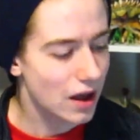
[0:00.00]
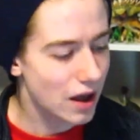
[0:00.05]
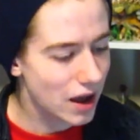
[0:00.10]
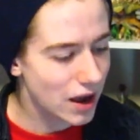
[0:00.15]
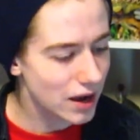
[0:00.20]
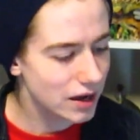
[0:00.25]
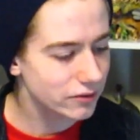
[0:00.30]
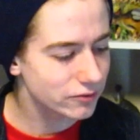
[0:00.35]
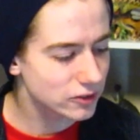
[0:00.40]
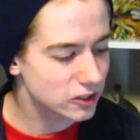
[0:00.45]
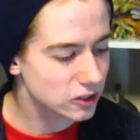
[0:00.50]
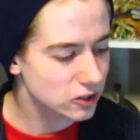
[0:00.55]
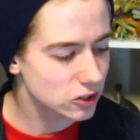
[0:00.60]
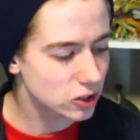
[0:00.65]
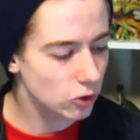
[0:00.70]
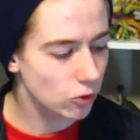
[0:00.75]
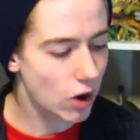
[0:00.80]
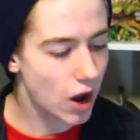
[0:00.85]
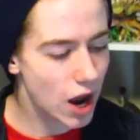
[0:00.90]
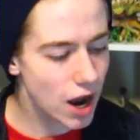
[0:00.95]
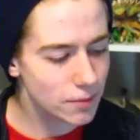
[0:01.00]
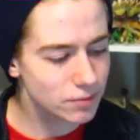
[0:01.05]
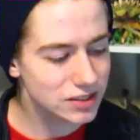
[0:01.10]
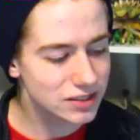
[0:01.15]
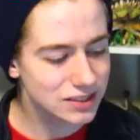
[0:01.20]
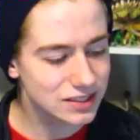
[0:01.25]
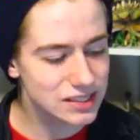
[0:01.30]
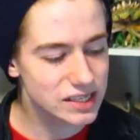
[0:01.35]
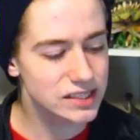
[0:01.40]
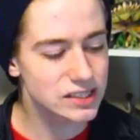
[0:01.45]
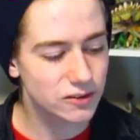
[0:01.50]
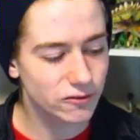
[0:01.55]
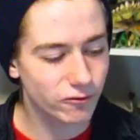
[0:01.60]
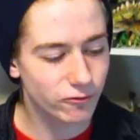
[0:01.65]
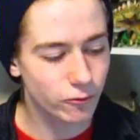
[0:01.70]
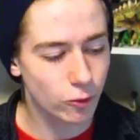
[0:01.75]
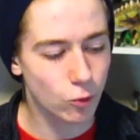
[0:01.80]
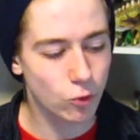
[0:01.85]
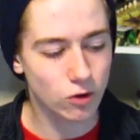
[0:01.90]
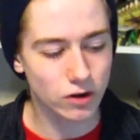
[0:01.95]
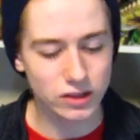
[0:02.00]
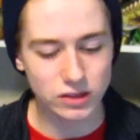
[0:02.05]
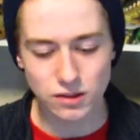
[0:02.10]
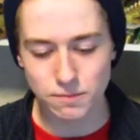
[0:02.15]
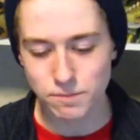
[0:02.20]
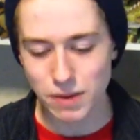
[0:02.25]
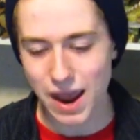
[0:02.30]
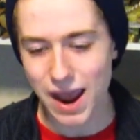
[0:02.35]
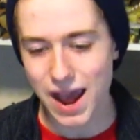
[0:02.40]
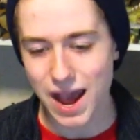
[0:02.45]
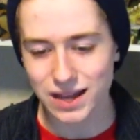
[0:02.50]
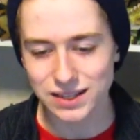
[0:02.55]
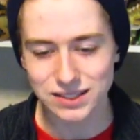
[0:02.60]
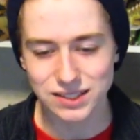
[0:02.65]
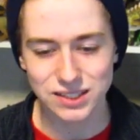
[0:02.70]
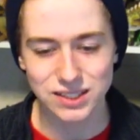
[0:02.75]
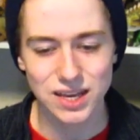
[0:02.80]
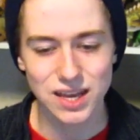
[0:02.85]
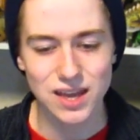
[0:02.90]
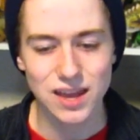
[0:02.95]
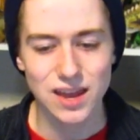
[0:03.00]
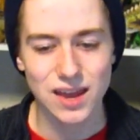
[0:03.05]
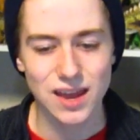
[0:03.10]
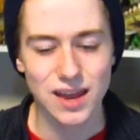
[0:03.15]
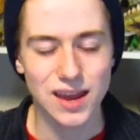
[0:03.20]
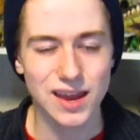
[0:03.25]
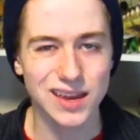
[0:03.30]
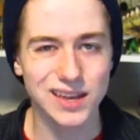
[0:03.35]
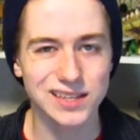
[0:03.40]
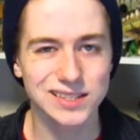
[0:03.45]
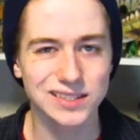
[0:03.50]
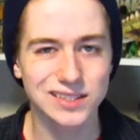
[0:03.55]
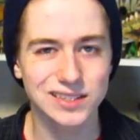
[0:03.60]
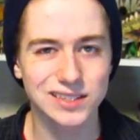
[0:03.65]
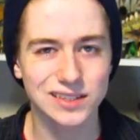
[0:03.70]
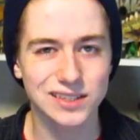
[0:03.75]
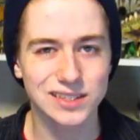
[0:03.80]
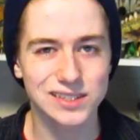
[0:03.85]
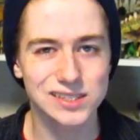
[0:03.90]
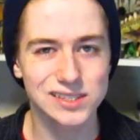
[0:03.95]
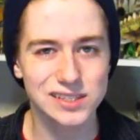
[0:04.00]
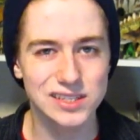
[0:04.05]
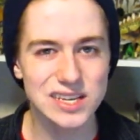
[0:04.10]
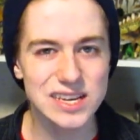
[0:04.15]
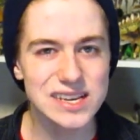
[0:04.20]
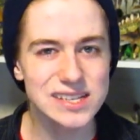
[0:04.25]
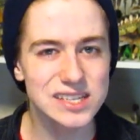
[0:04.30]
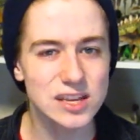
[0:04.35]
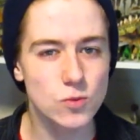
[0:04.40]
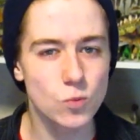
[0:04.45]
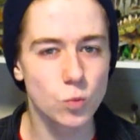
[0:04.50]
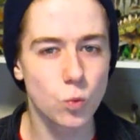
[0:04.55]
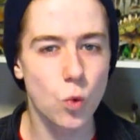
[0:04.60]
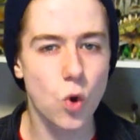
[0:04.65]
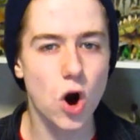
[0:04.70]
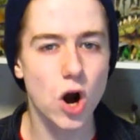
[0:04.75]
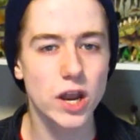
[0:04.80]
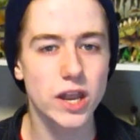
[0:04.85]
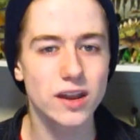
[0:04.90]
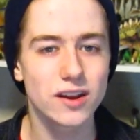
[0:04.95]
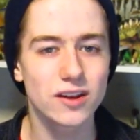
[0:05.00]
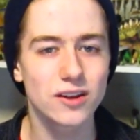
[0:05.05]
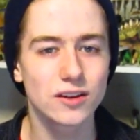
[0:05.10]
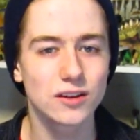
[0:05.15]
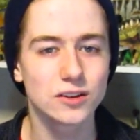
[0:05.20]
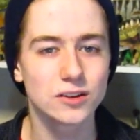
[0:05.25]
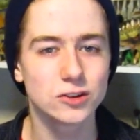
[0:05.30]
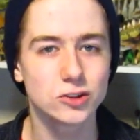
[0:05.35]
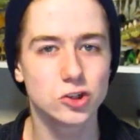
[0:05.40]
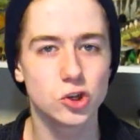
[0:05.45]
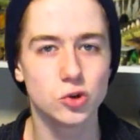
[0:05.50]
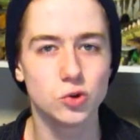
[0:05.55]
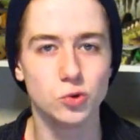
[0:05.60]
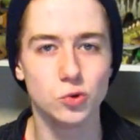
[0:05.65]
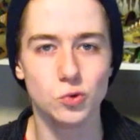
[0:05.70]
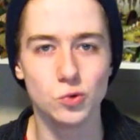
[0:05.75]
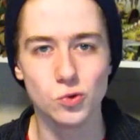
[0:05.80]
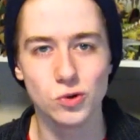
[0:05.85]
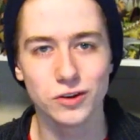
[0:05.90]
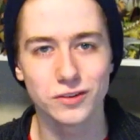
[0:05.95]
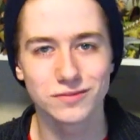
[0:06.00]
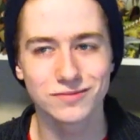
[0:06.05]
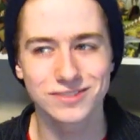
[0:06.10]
I've described Season 4 in the past as Season 1, 2.